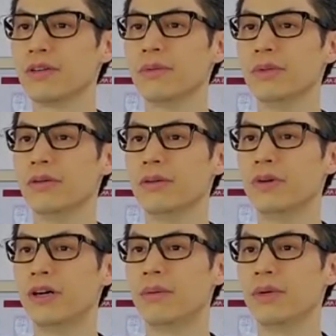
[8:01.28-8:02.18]
it with the middle of
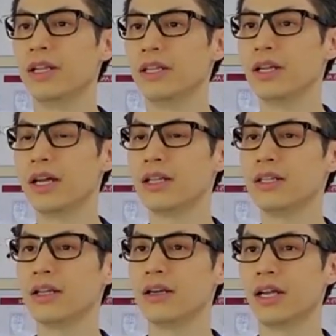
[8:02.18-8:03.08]
your palm and then
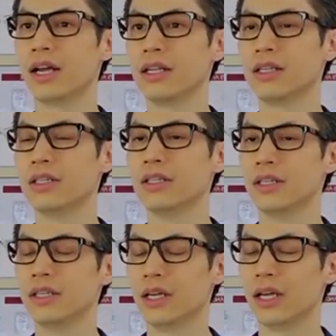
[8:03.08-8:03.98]
add the other hand
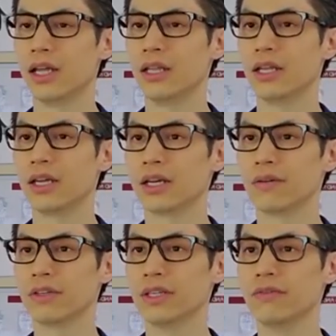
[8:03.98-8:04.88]
and then
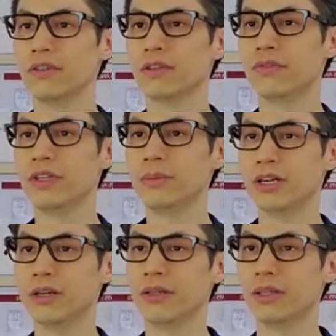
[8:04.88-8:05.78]
cover it. If you're a
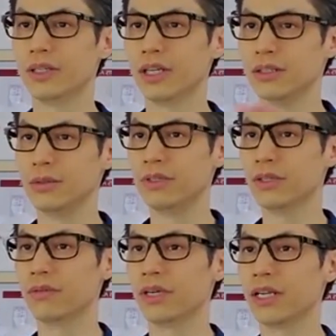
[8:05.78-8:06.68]
female, then you put
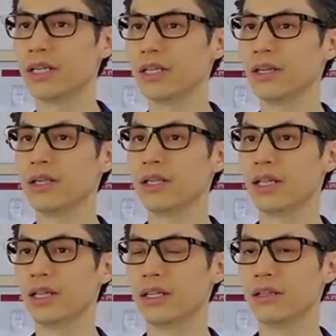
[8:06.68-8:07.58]
your right
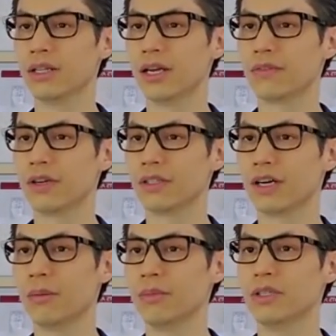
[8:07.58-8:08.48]
and then your left on
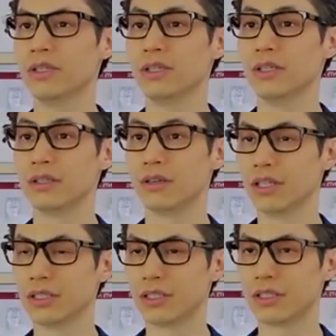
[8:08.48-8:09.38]
top. So
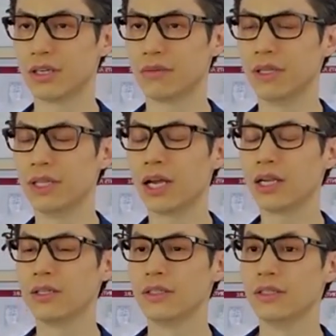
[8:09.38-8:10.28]
let's just start with
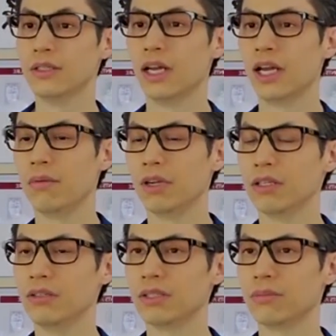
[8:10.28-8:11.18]
that. And we're
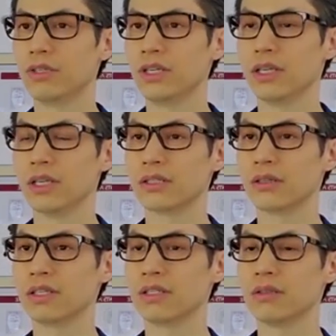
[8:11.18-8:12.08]
gonna do some breathing.
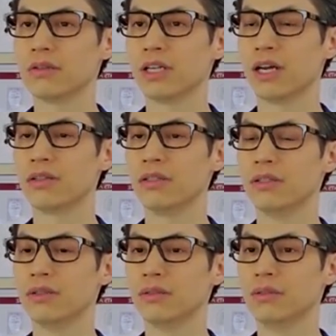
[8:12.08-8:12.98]
So let's learn how to
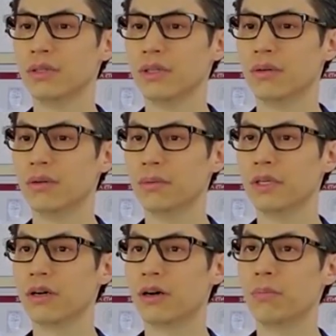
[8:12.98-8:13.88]
do what
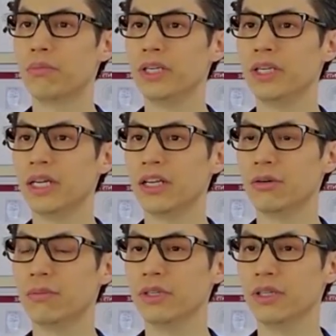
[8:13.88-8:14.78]
we call
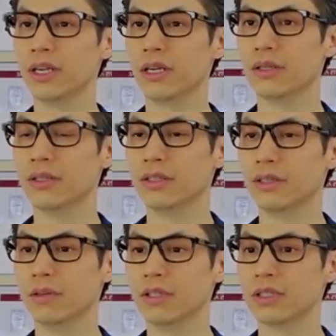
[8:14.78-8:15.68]
prenatal breathing,
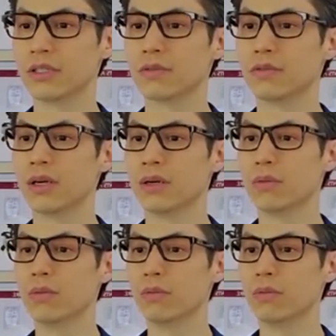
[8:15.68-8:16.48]
which is what